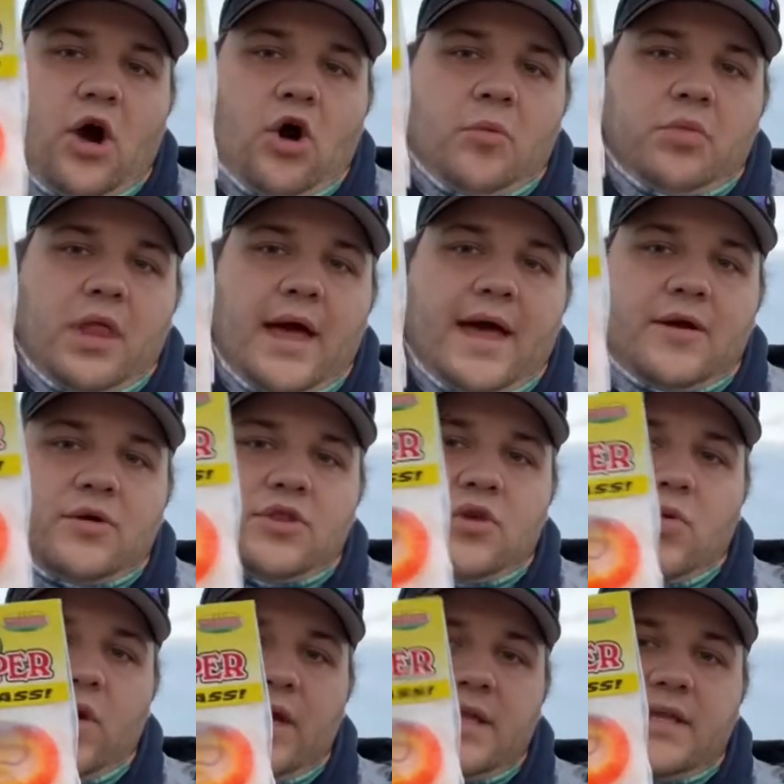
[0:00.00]
black with the
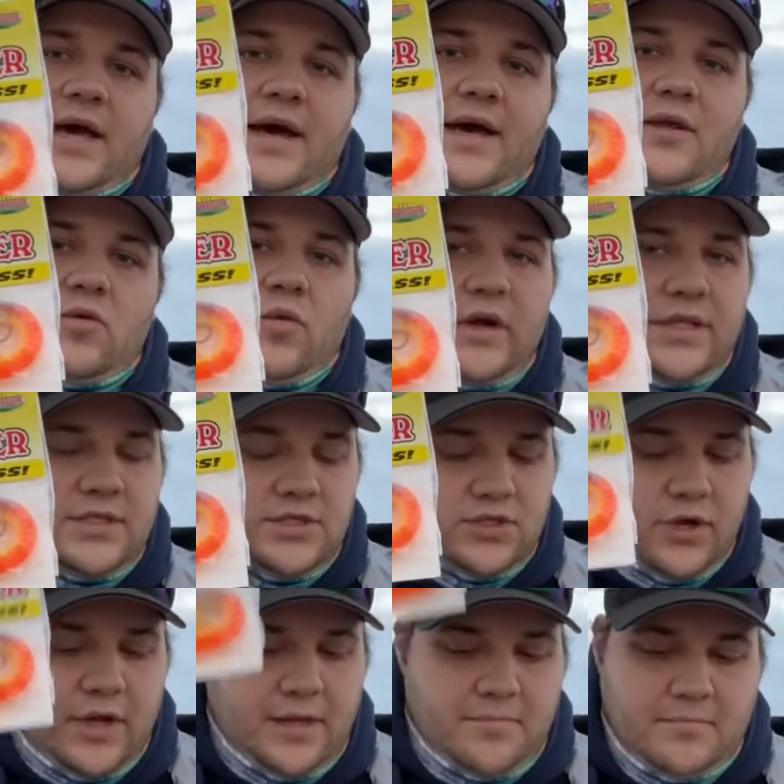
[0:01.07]
white dot and white
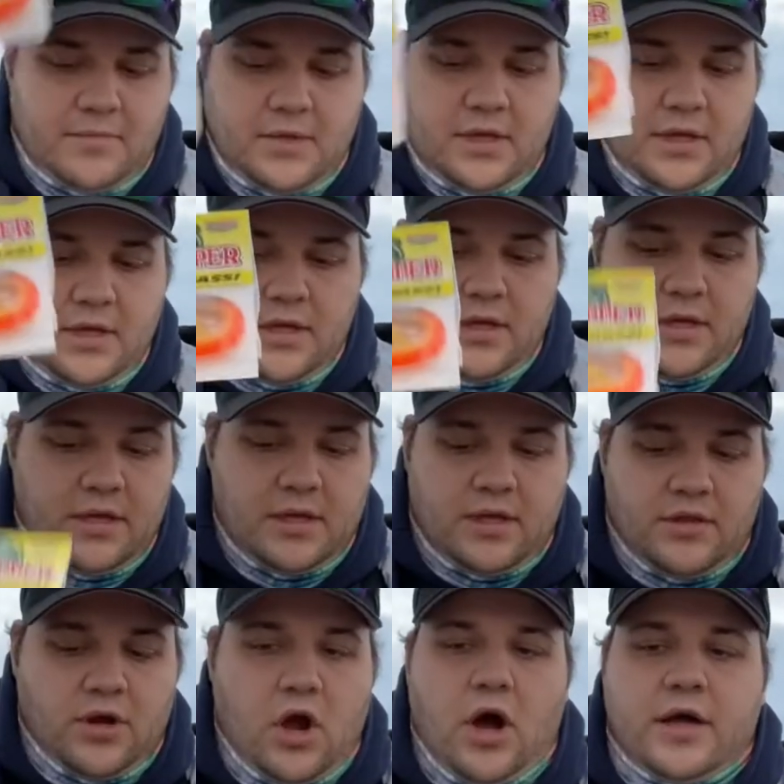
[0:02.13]
stripe.
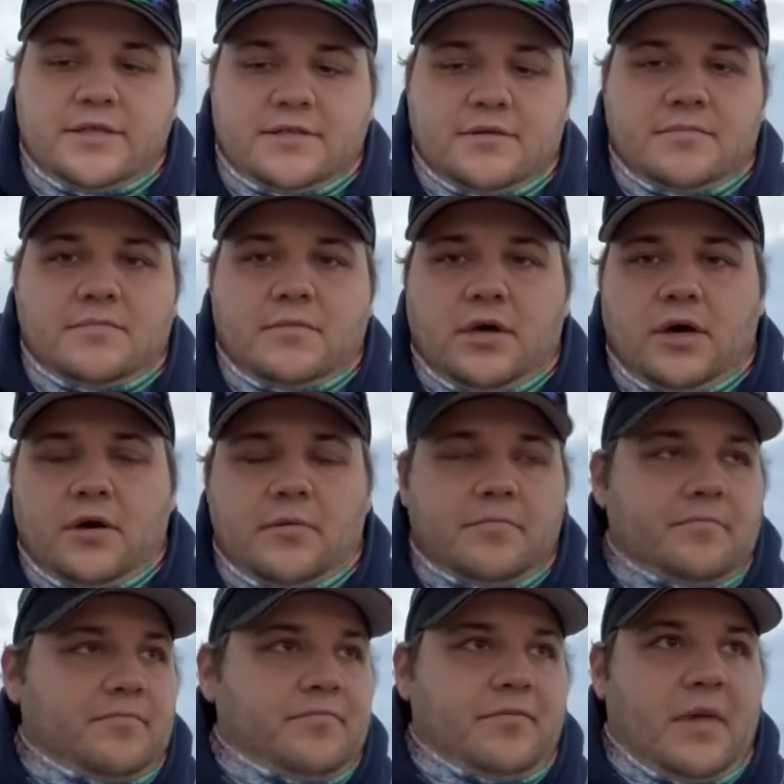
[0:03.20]
They're awesome.
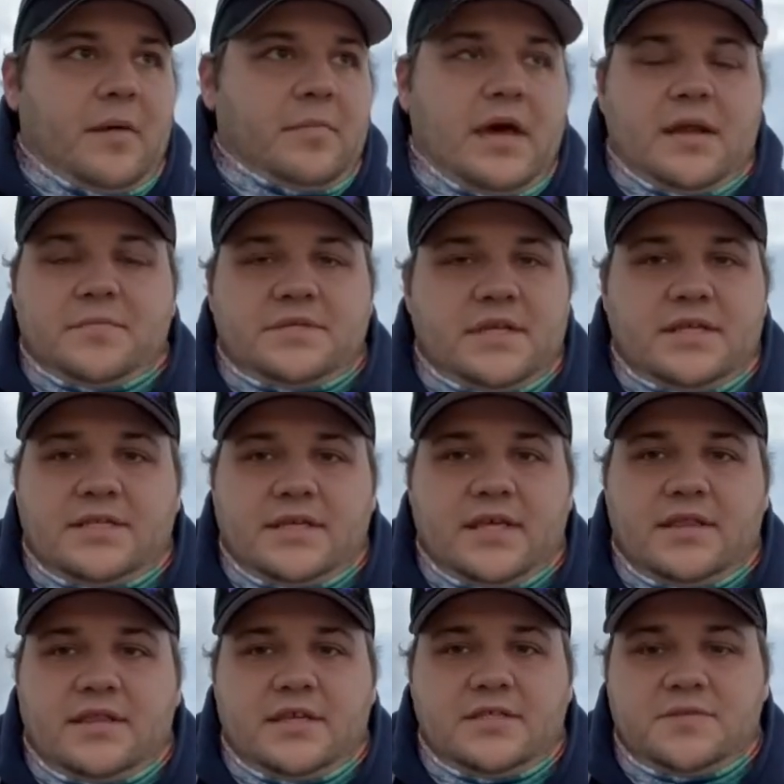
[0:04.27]
Um, I'm not upset to get
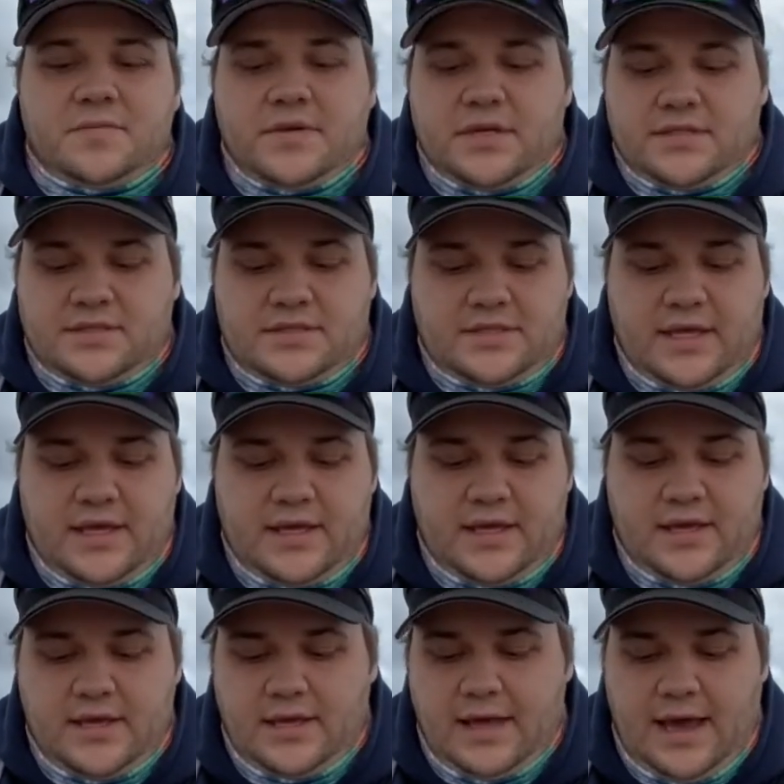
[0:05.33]
this because say
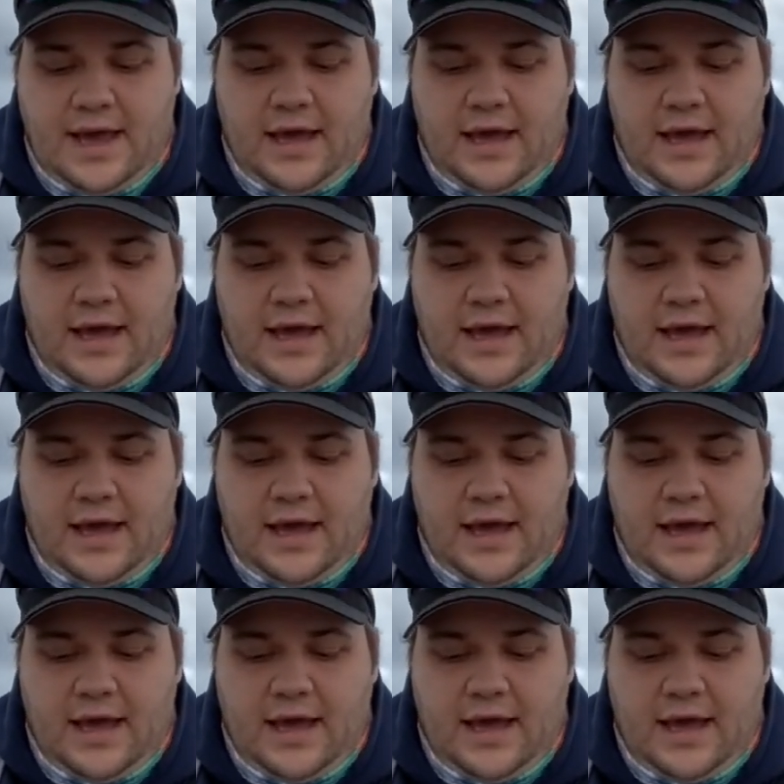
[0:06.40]
I